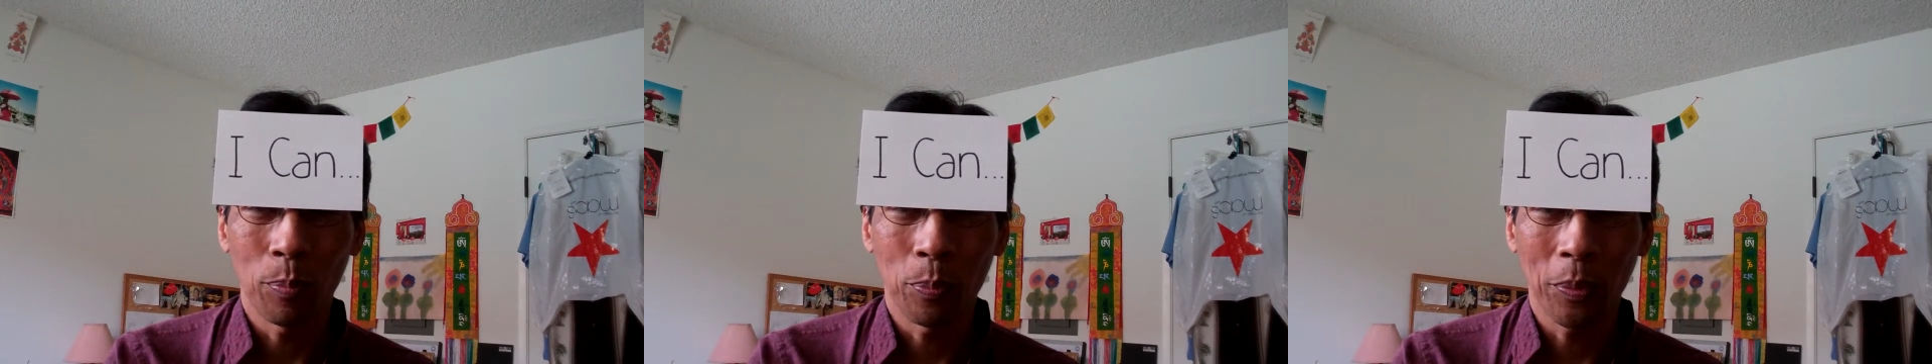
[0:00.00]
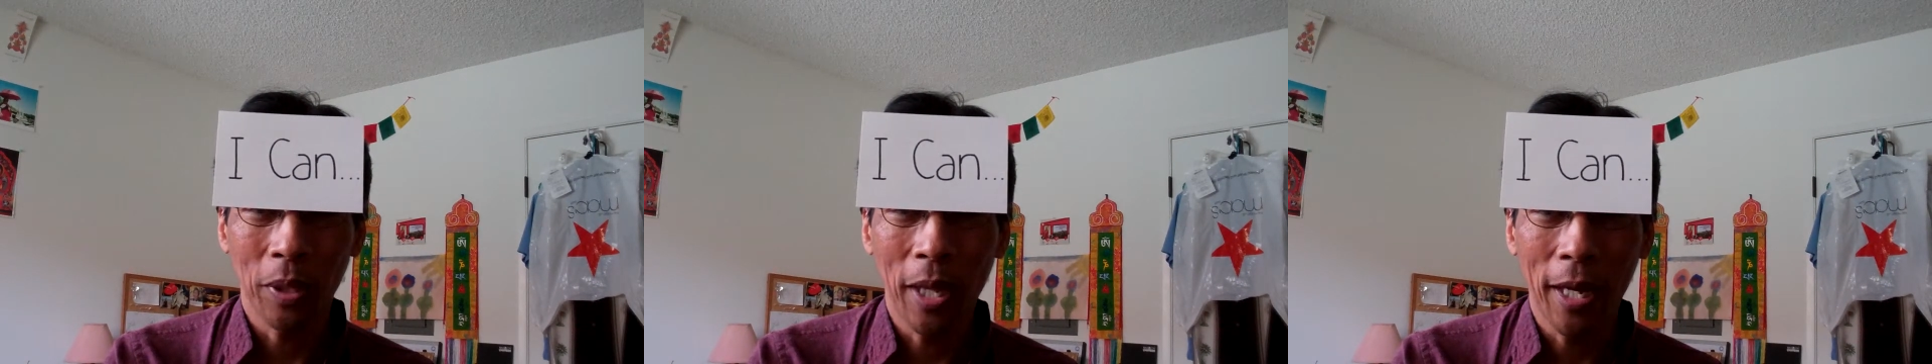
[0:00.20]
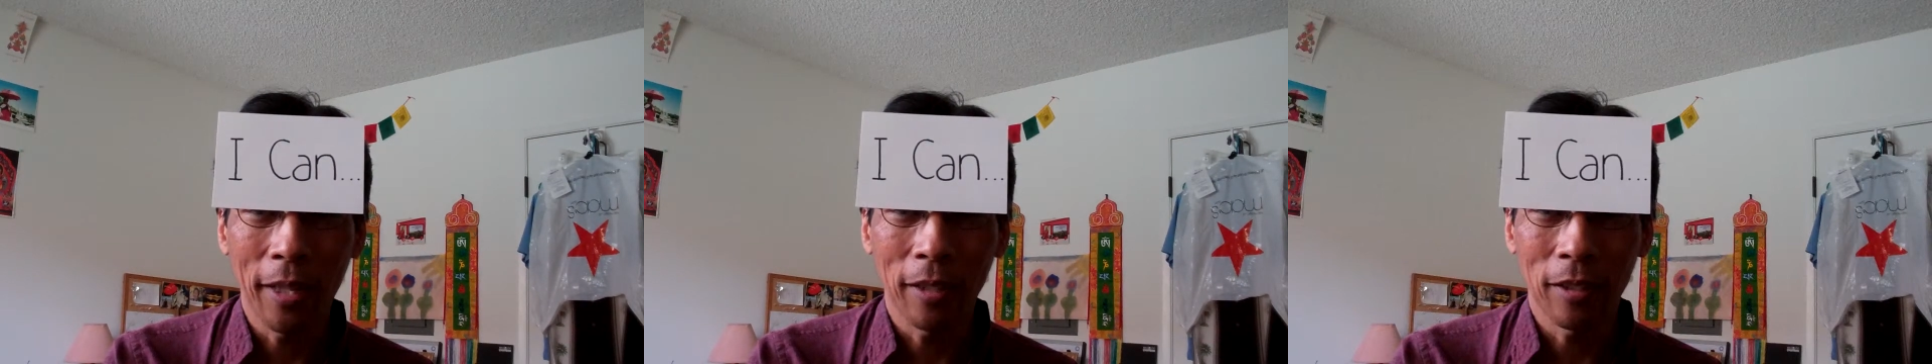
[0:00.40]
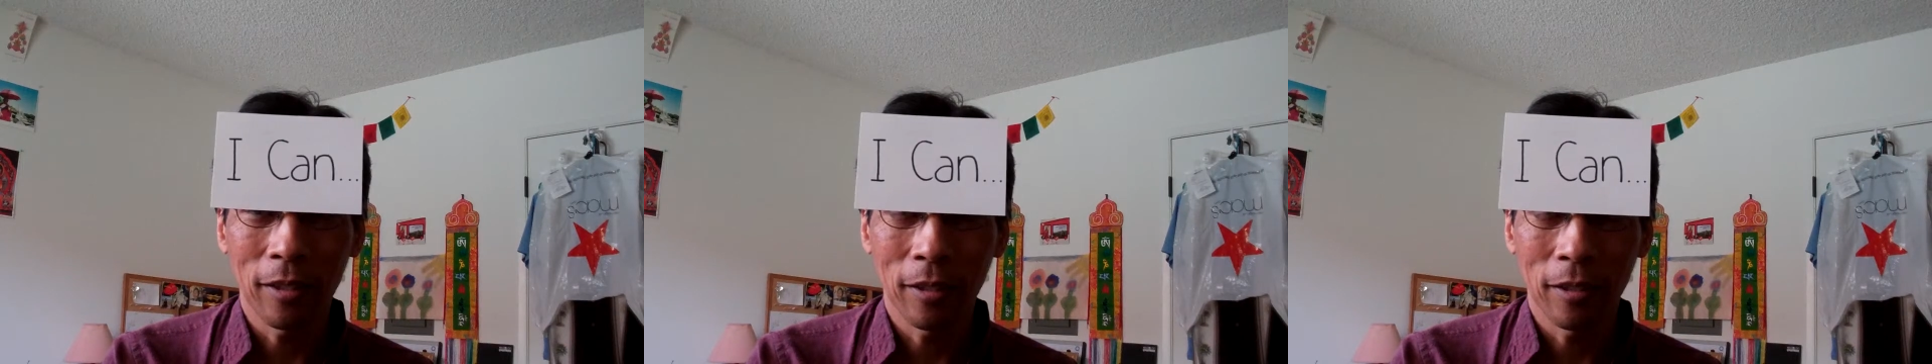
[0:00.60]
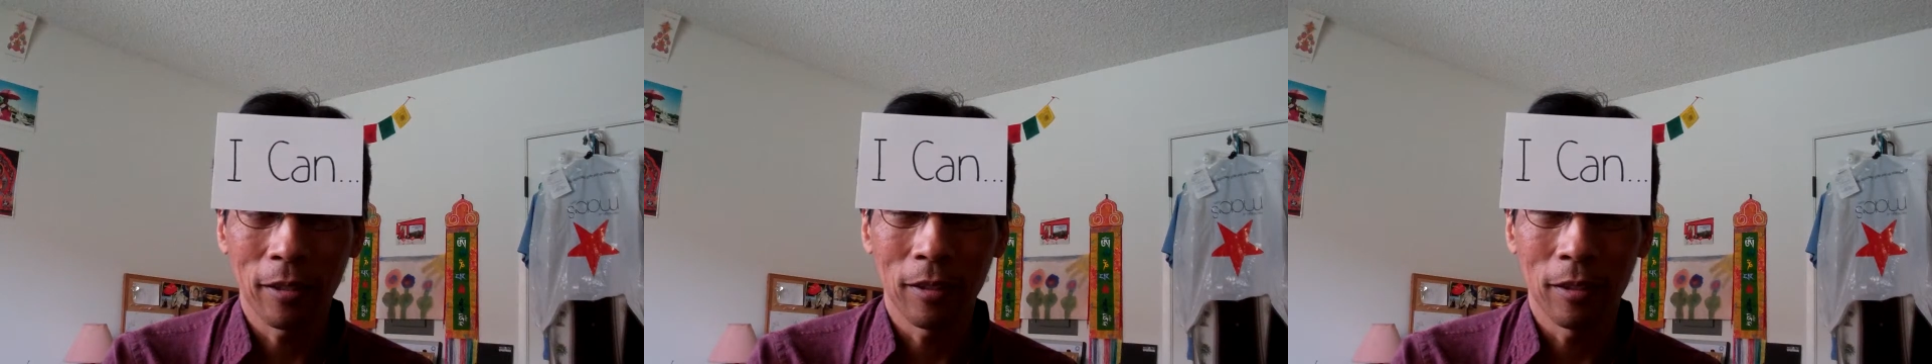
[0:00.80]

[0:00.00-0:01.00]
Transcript: blank.